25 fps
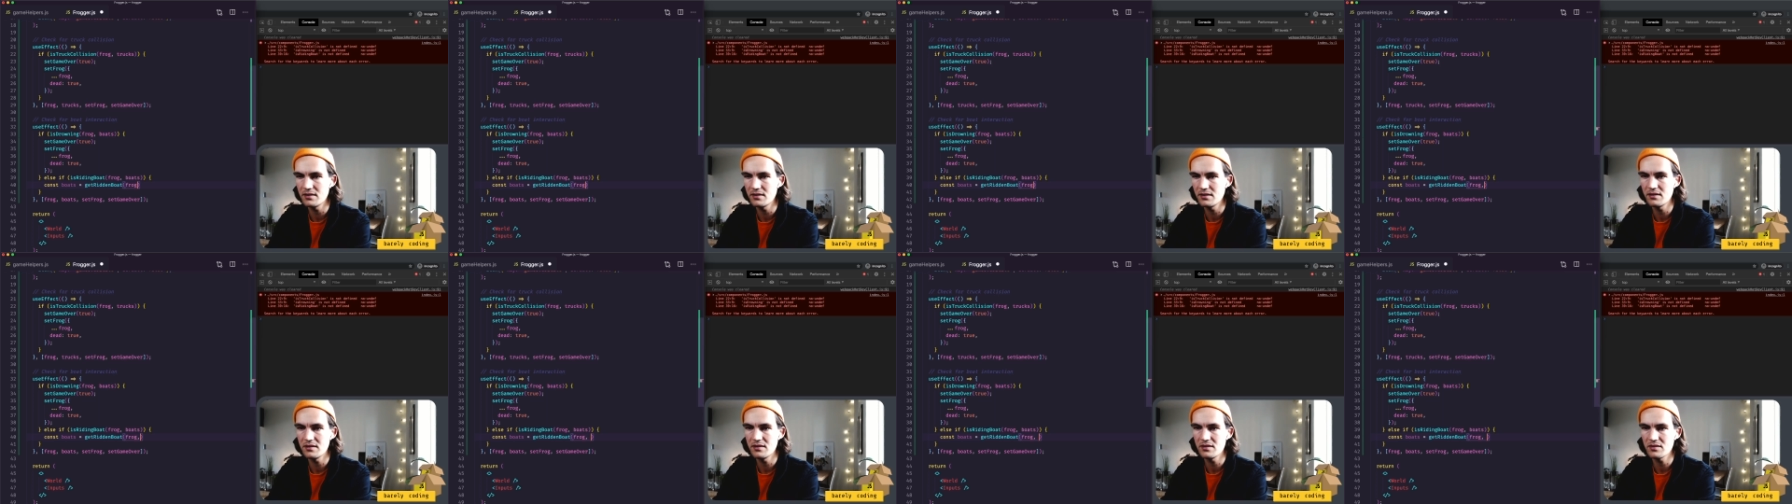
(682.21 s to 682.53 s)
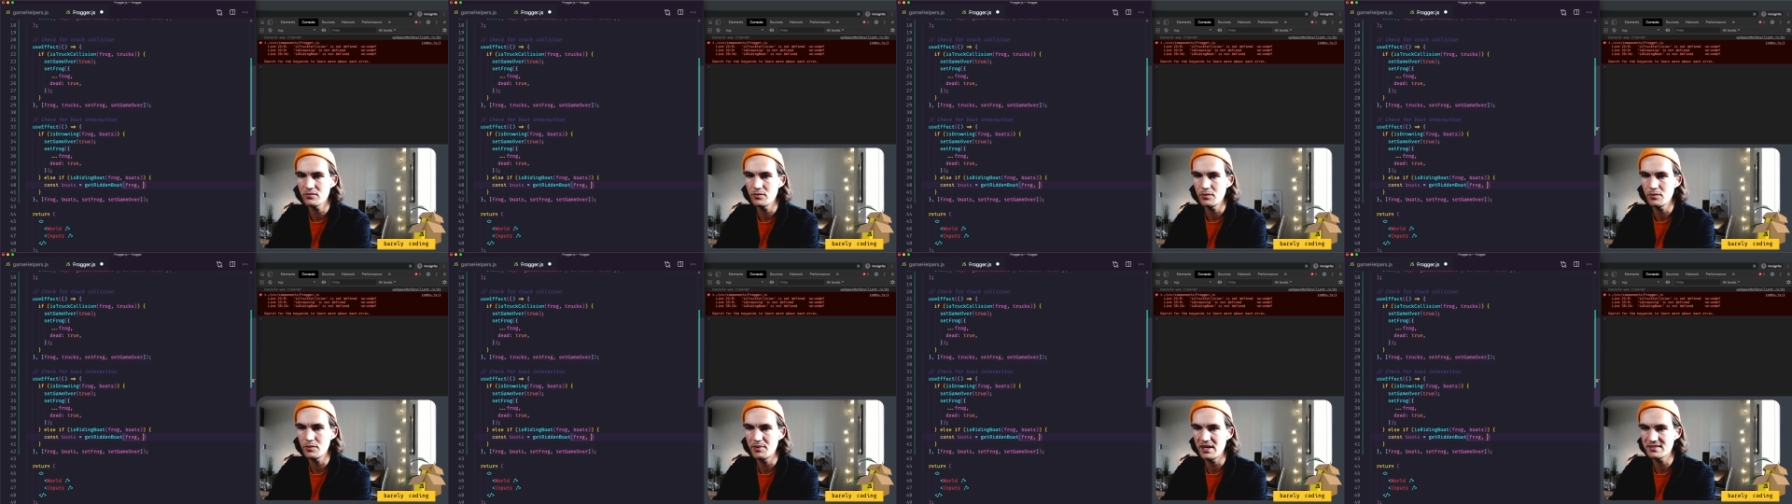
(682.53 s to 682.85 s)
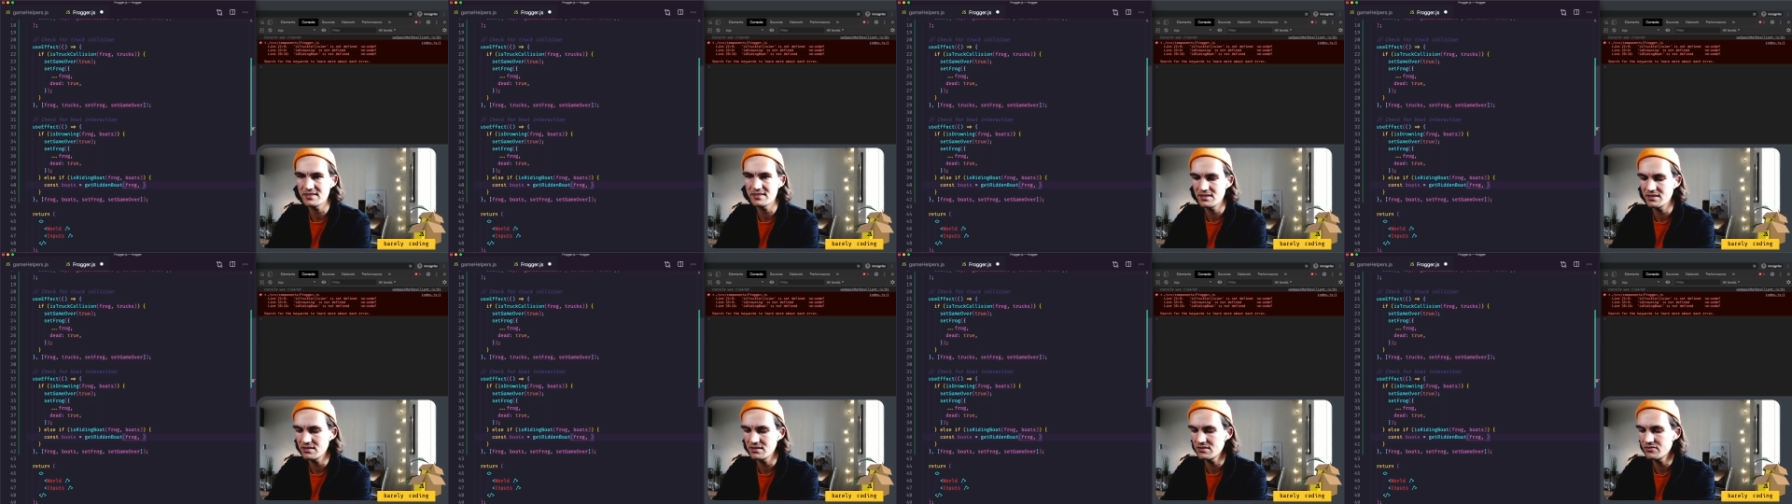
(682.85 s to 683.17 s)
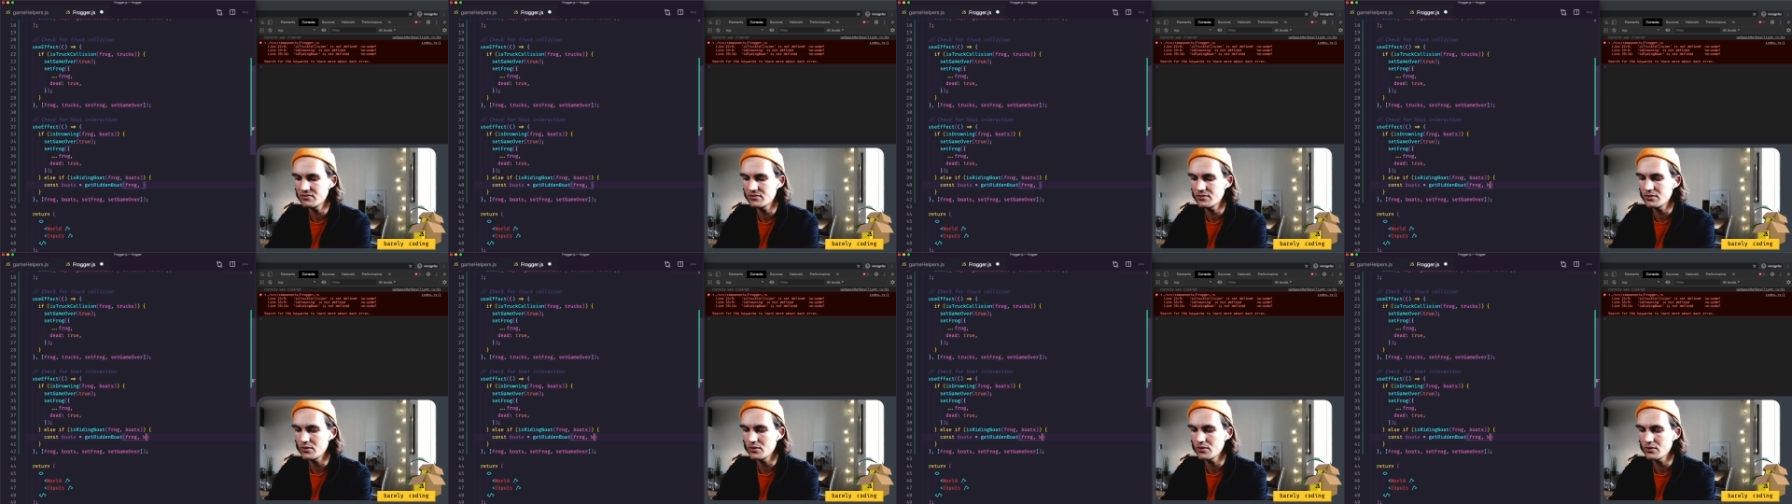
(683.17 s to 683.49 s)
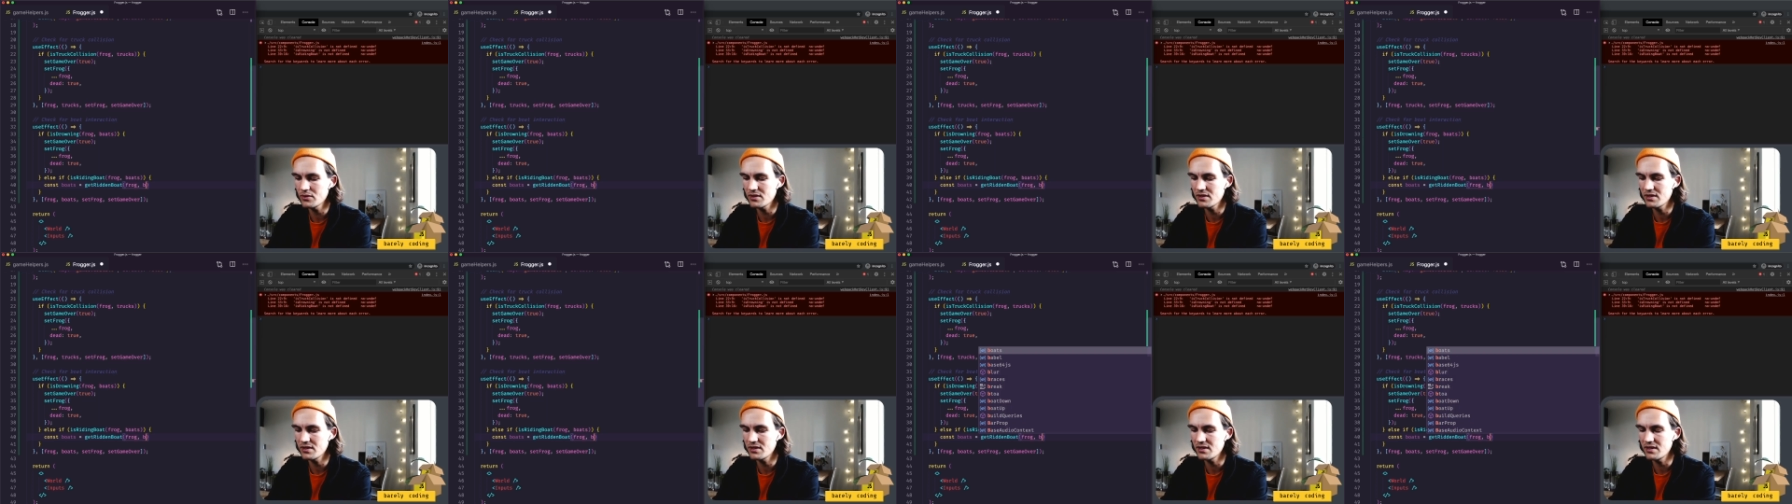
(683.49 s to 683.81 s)
So we pass in the frog
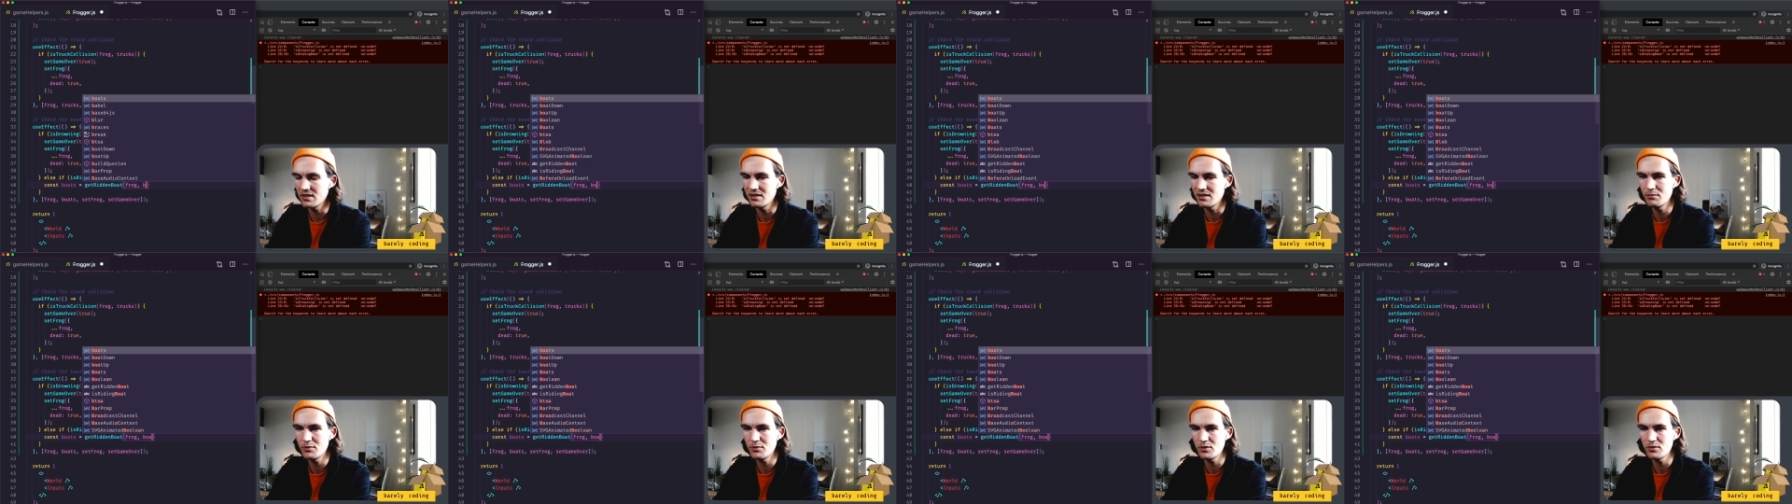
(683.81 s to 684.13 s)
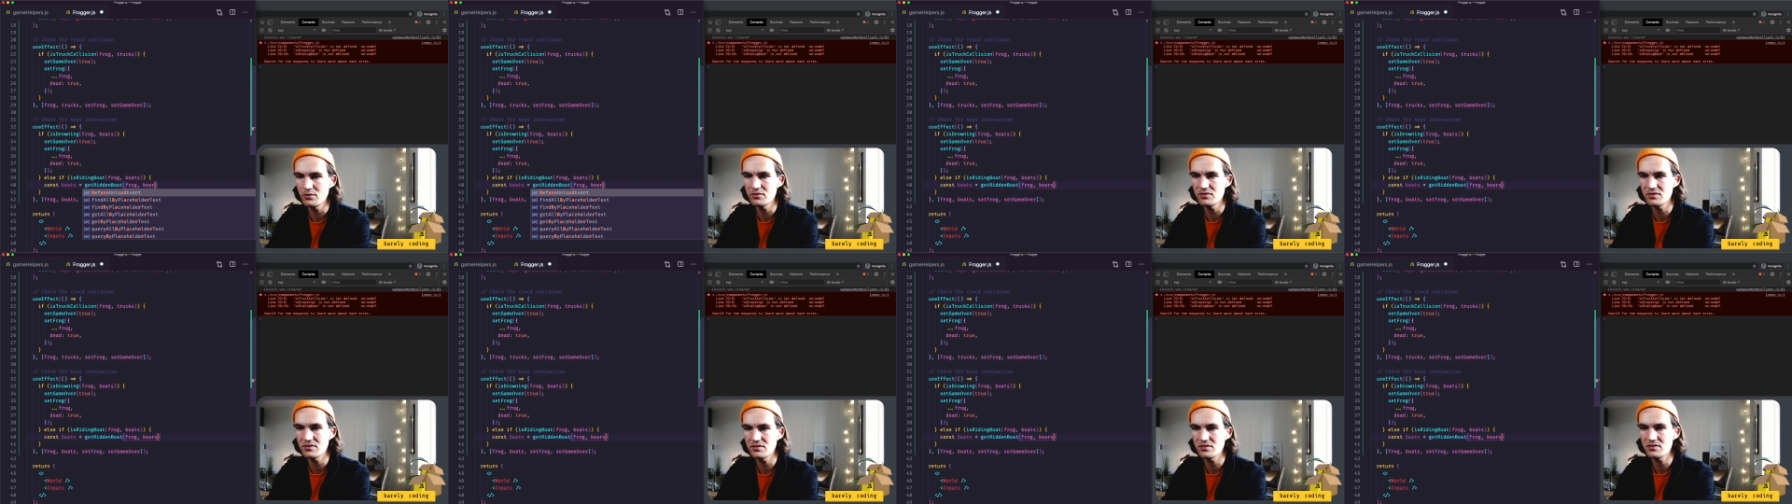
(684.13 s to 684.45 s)
and the boat